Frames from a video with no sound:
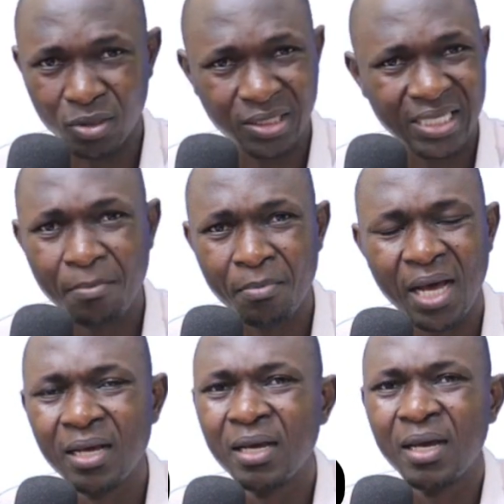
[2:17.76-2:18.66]
summer,
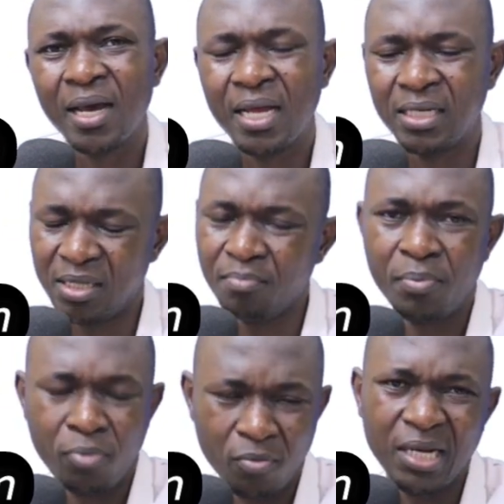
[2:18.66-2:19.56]
and some
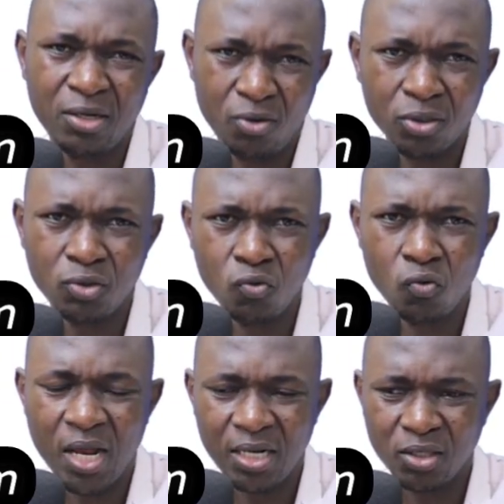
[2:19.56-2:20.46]
people might not do
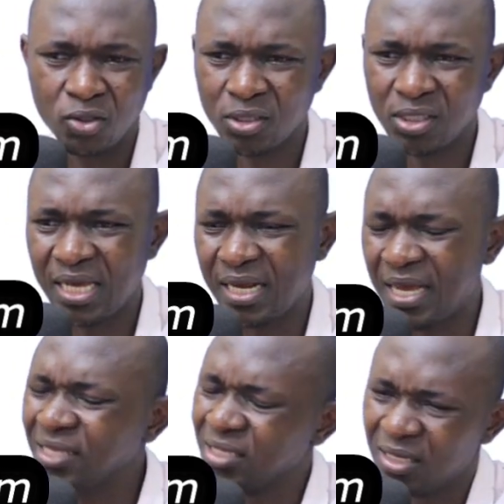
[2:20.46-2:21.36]
well in those
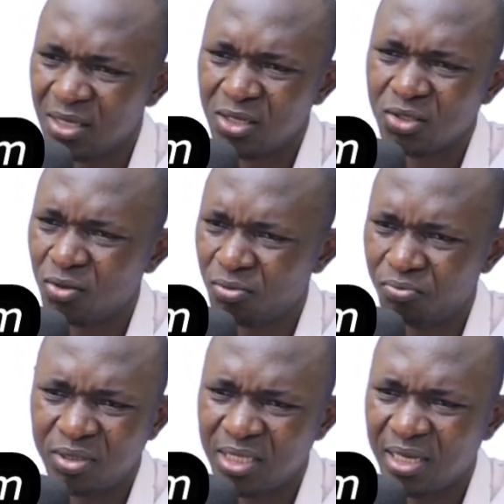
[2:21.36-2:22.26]
areas. So
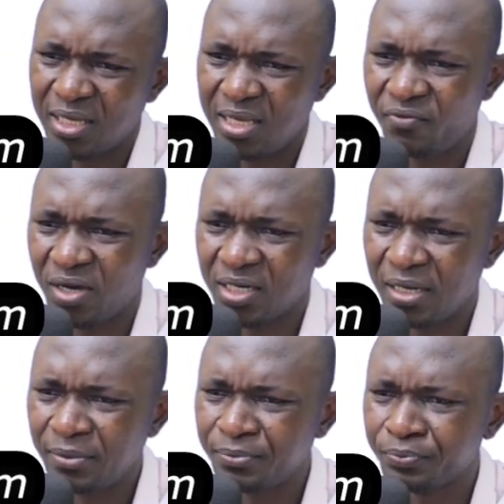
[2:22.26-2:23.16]
it's a key
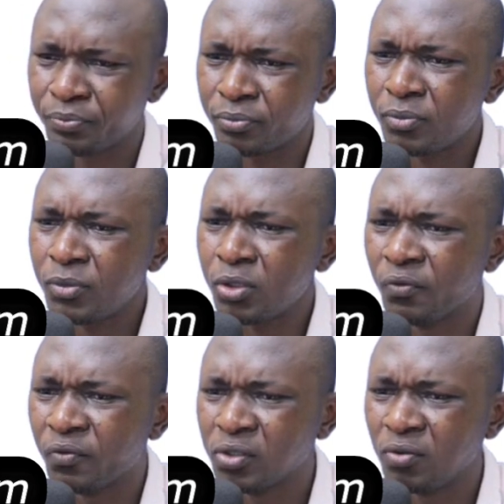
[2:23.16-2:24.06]
factor. Of
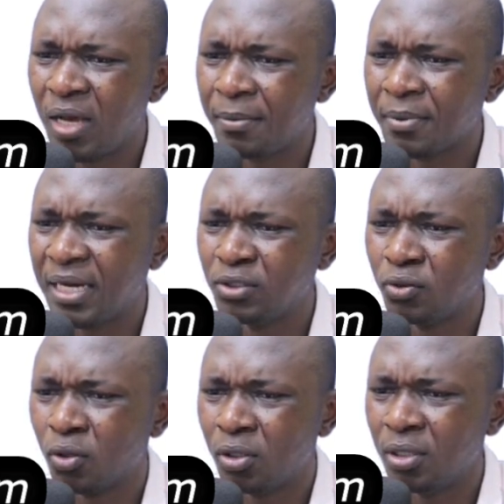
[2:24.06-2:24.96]
course, we have
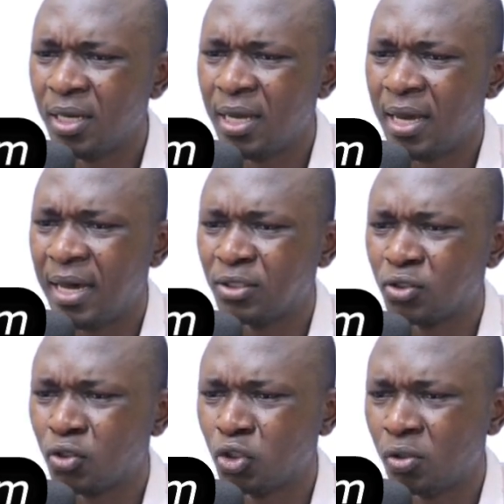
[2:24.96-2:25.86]
cultural and
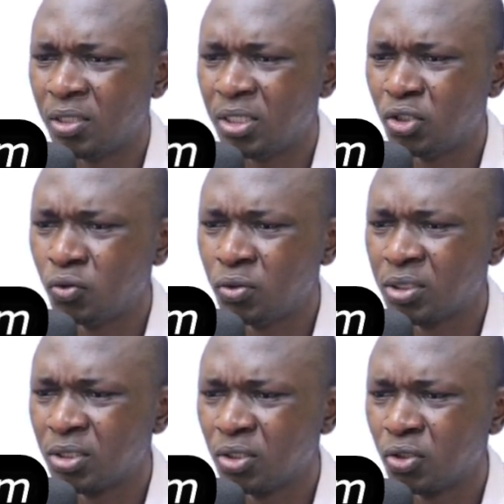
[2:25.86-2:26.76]
social issues